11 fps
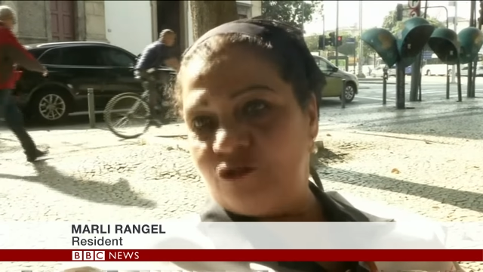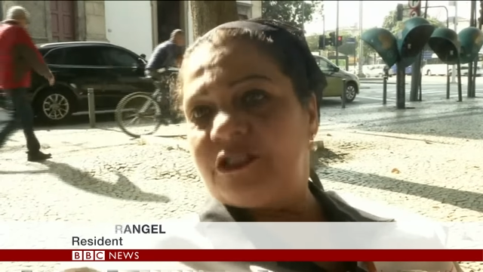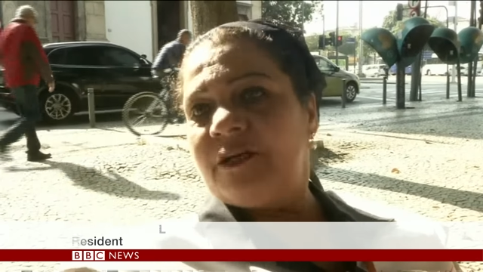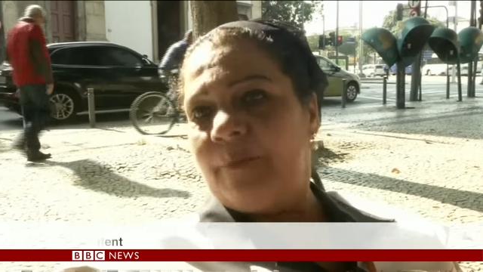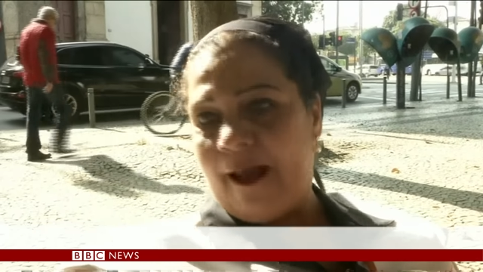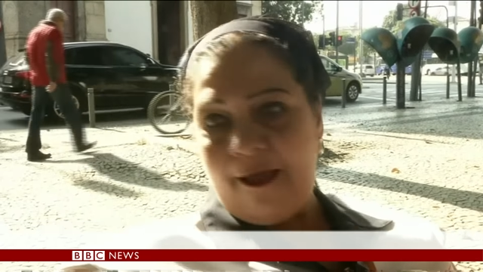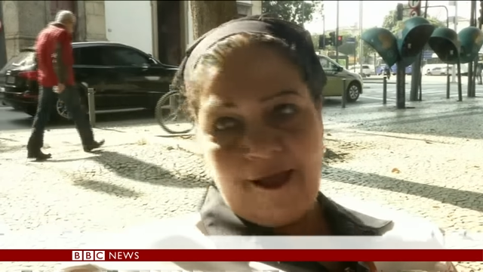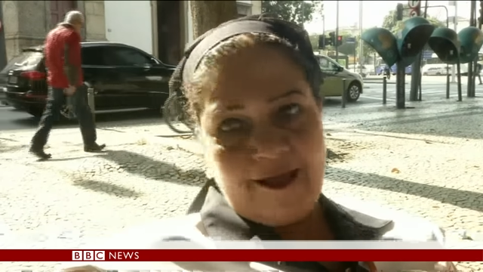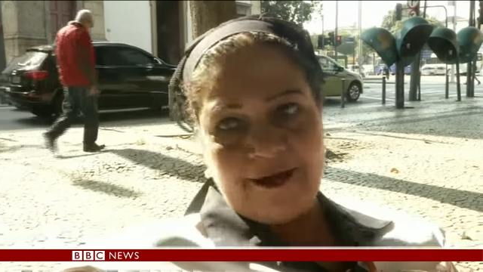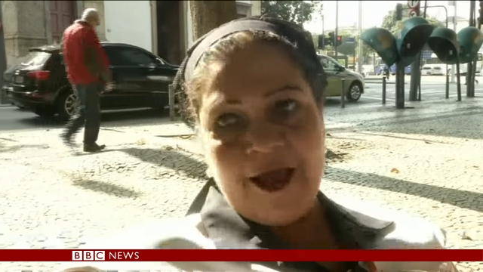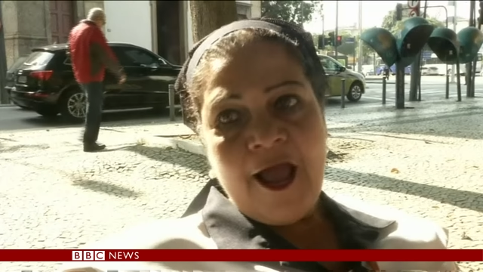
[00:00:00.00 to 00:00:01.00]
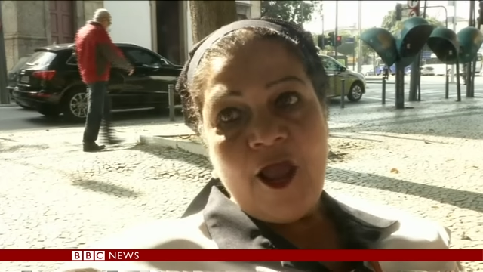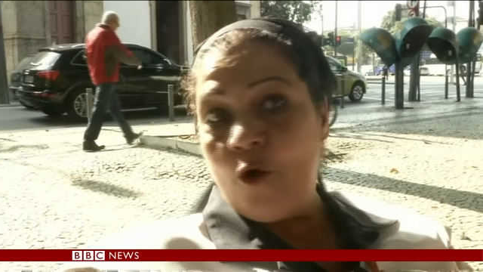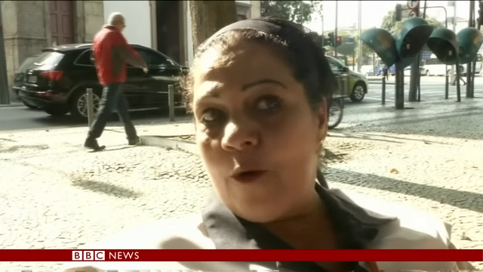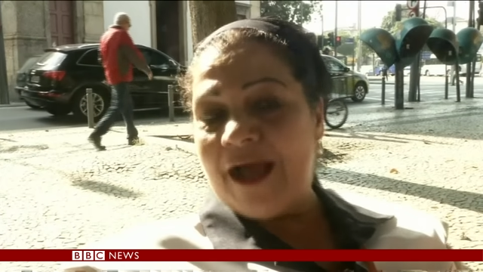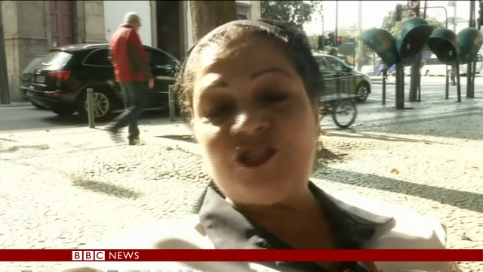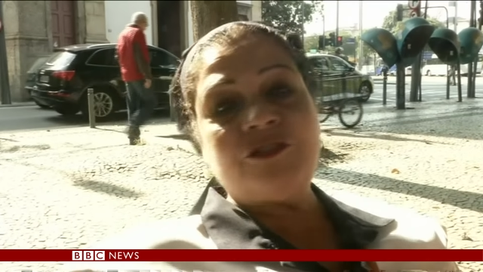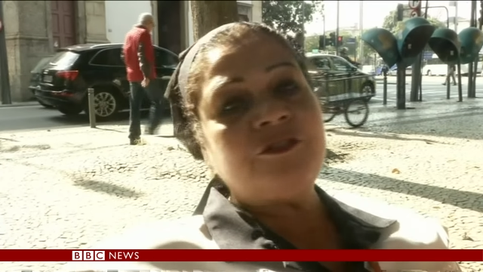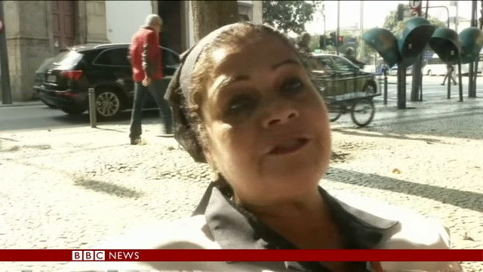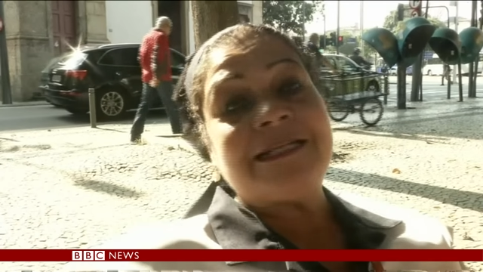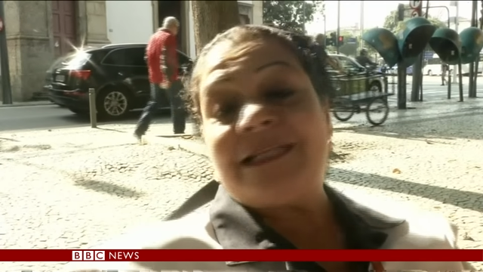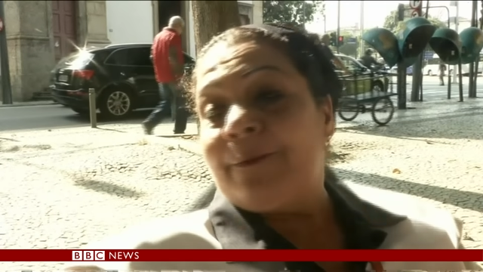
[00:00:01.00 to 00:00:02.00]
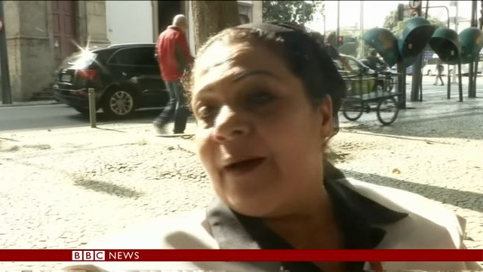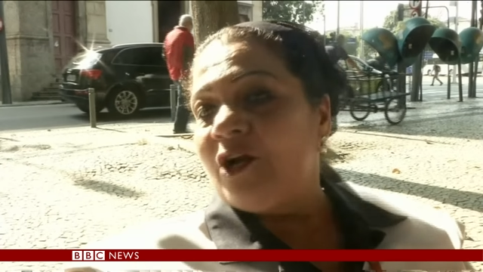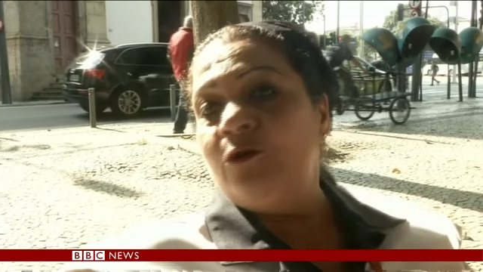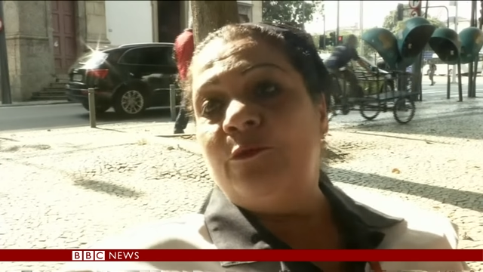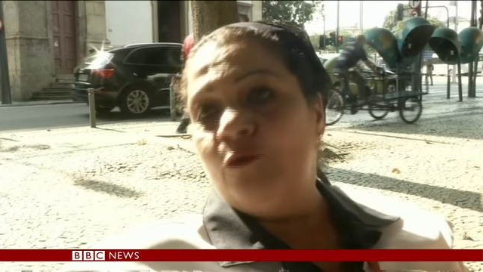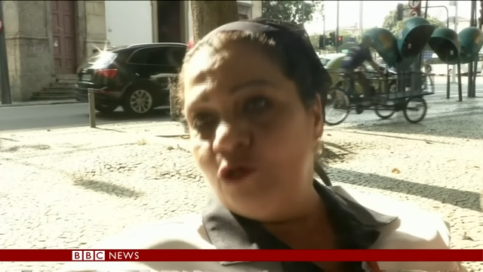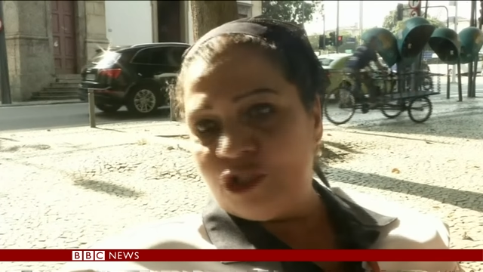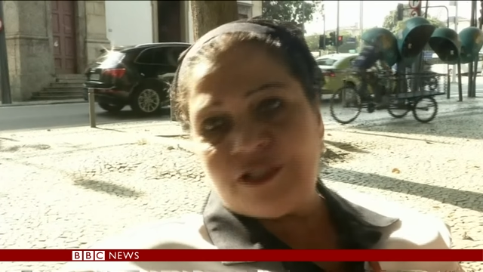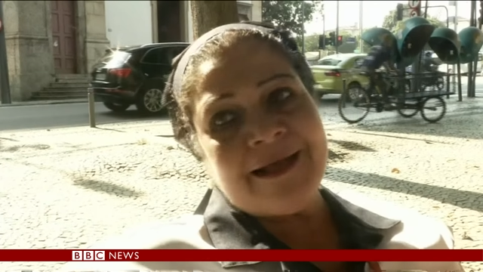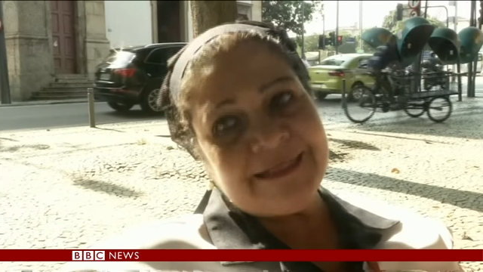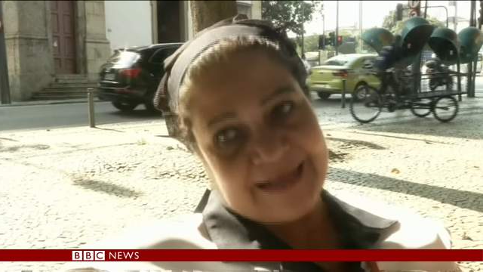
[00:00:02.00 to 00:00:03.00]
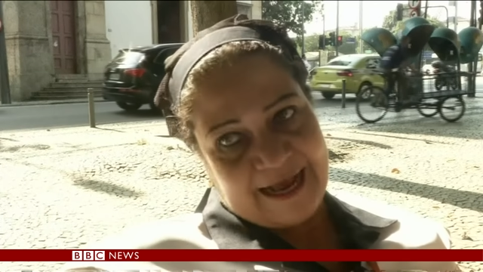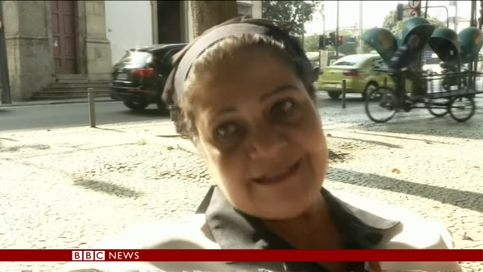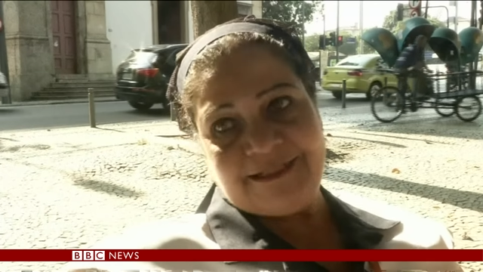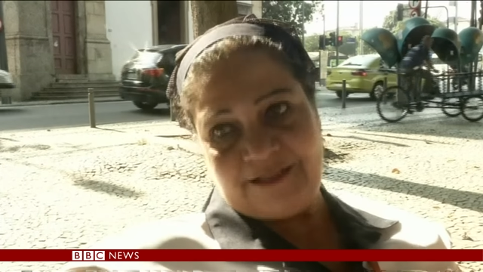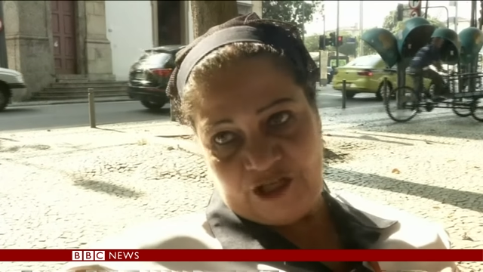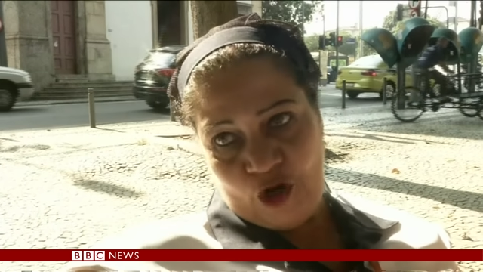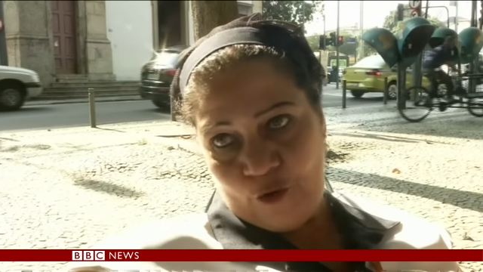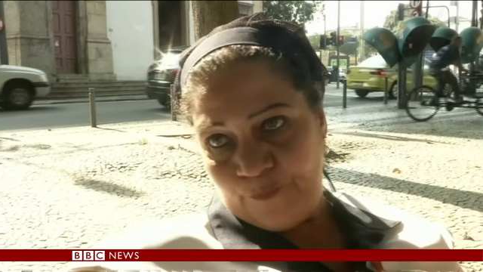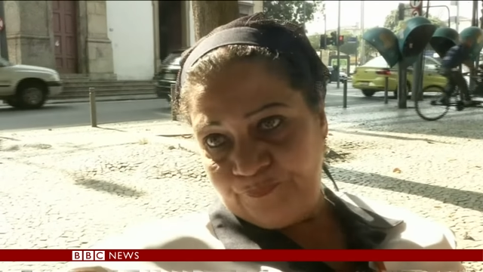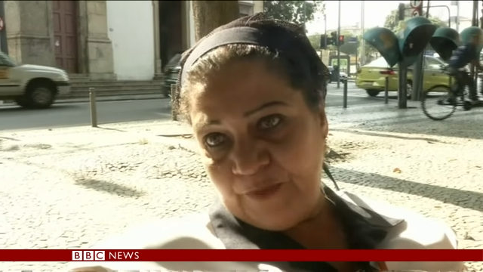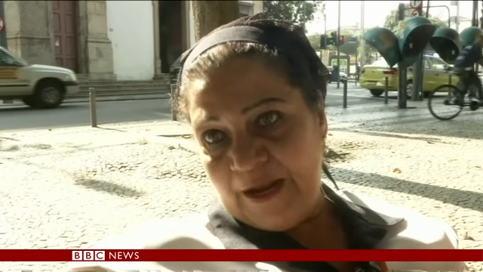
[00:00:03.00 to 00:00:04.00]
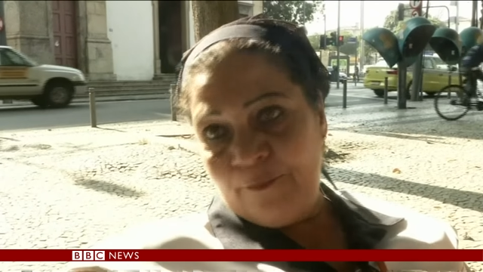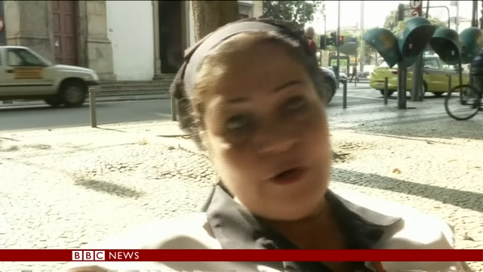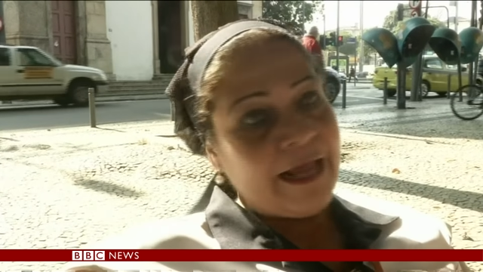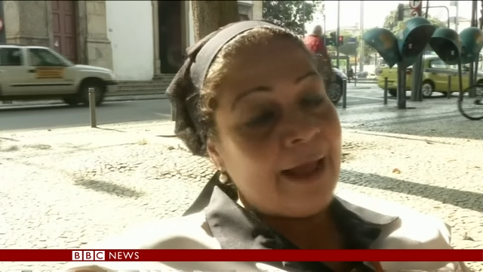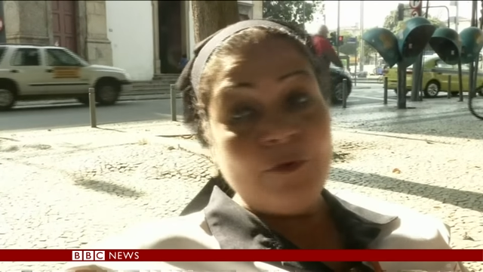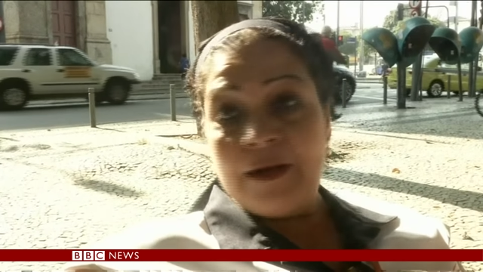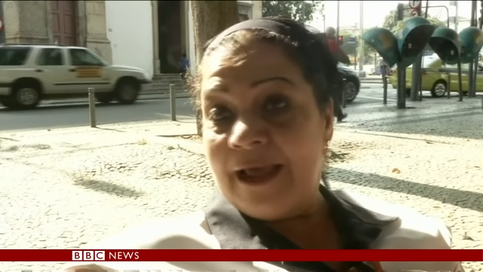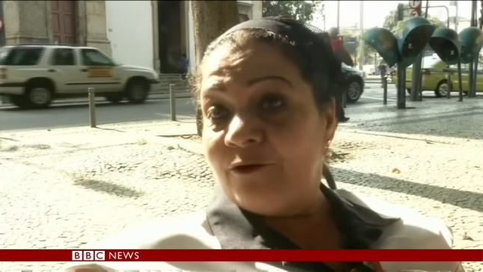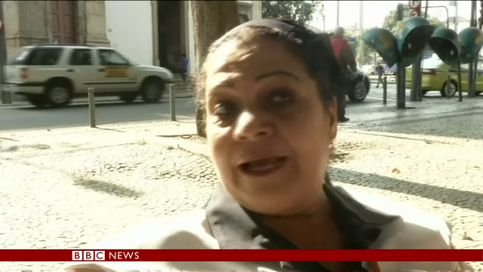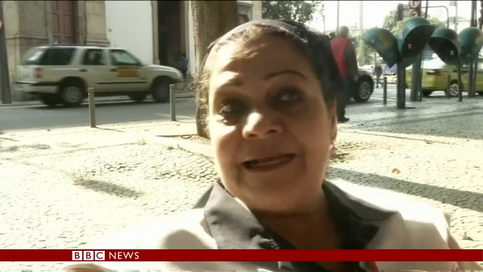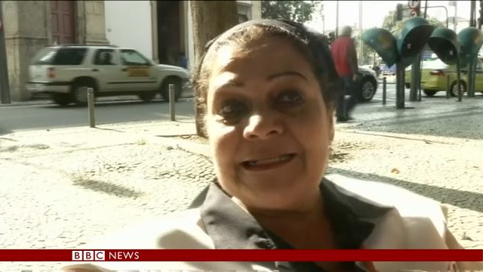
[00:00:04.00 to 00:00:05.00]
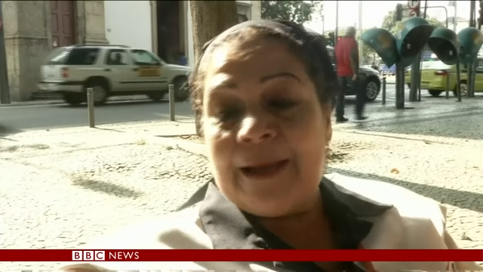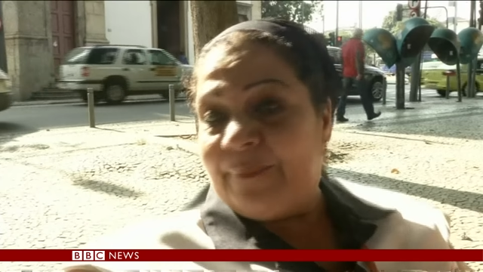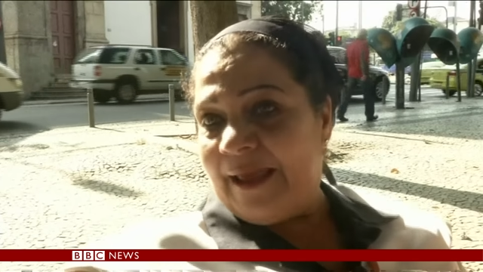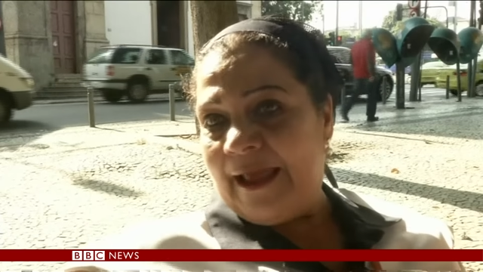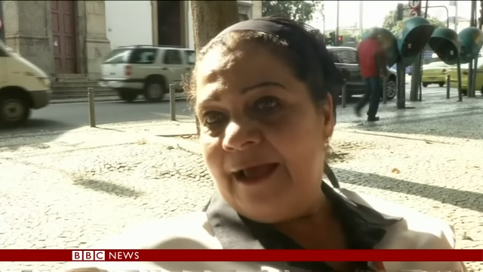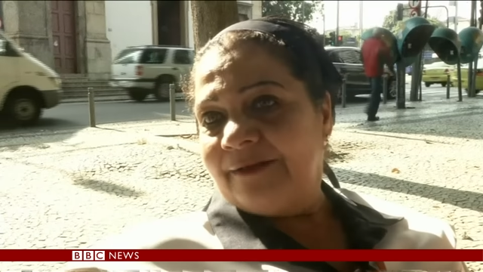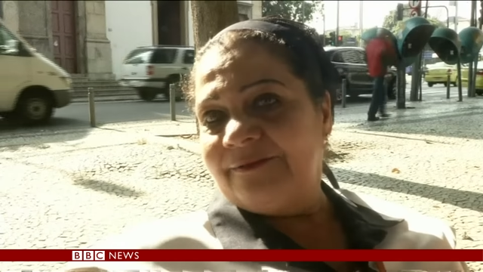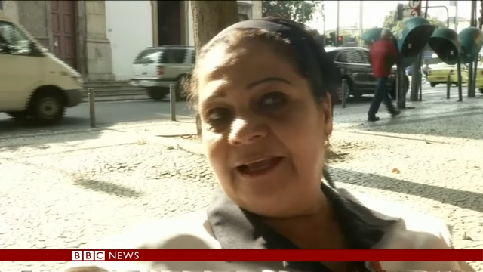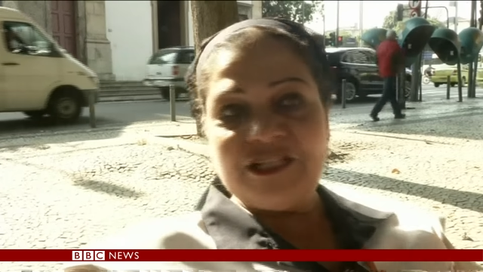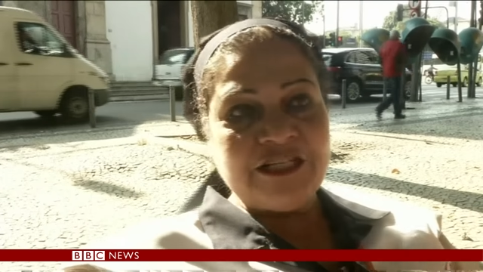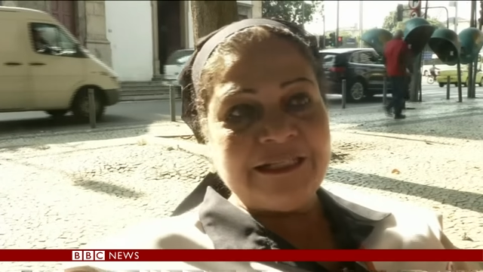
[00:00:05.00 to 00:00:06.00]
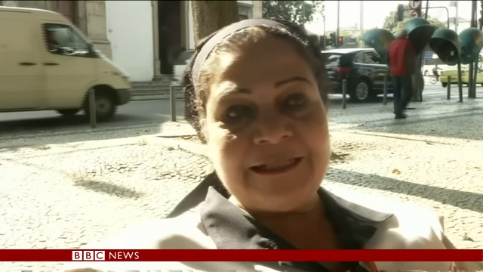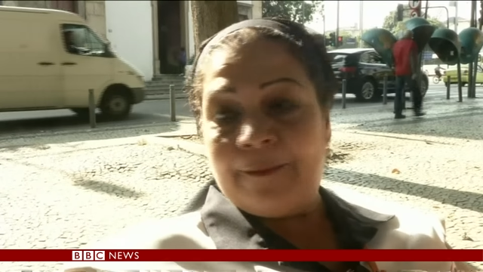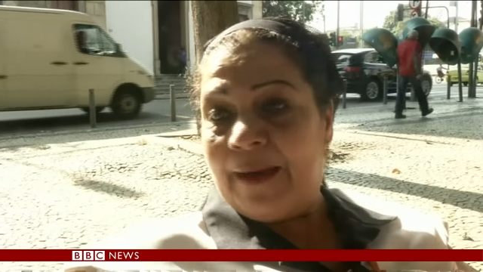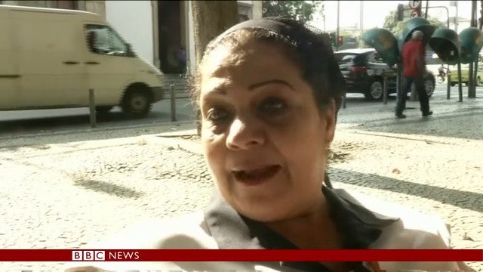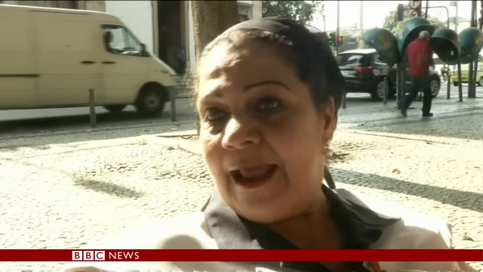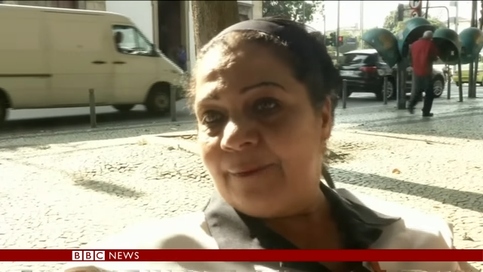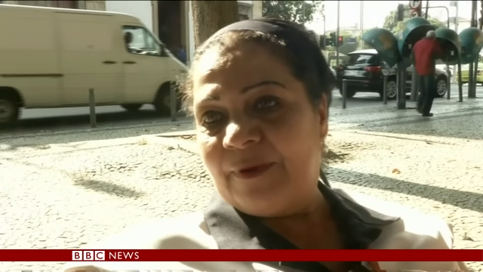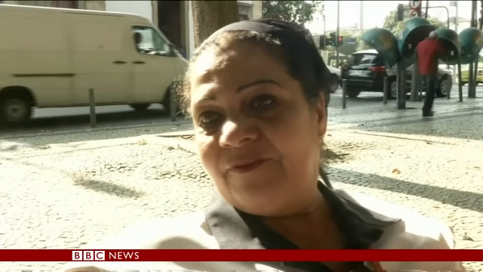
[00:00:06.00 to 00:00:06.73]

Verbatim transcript: I think it is breaking up lots of couples. Because so many women don't want to know about anything other than WhatsApp,